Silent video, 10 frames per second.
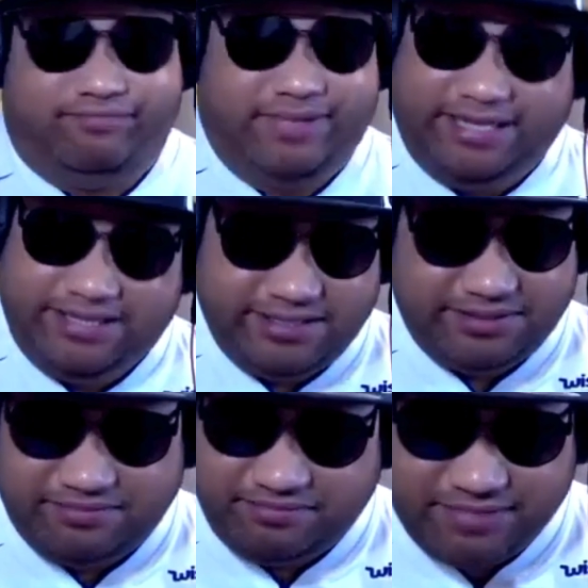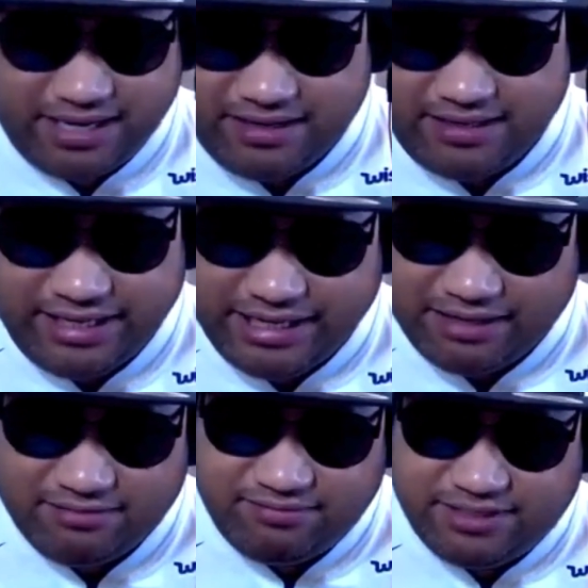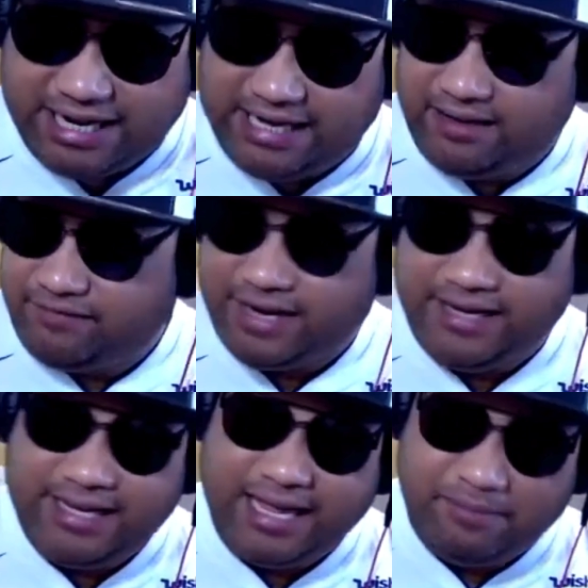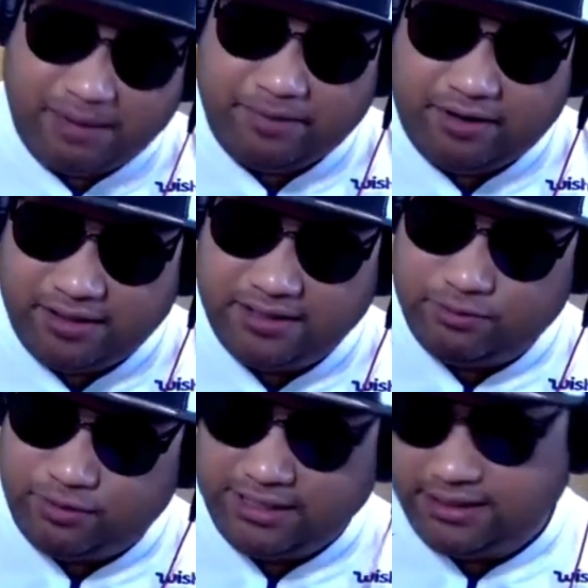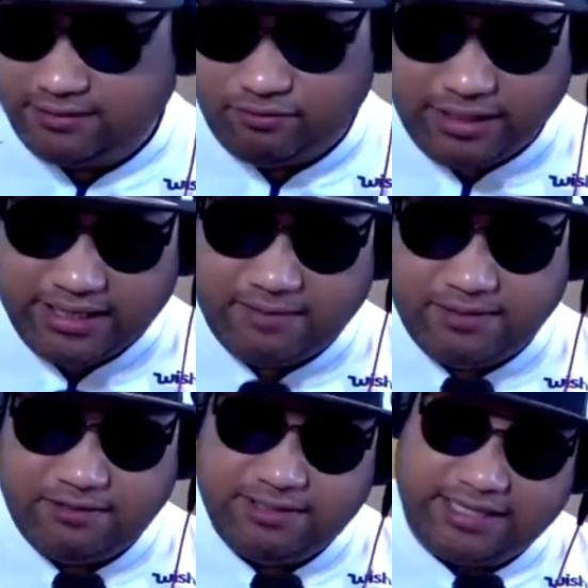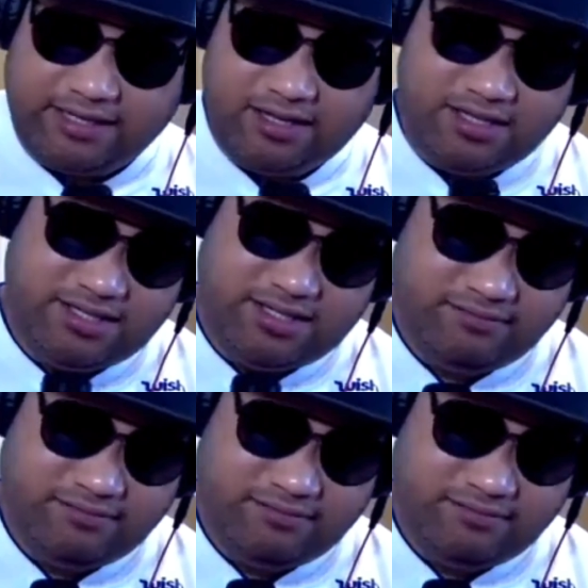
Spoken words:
they just, China finally came up on us once when it comes to technology,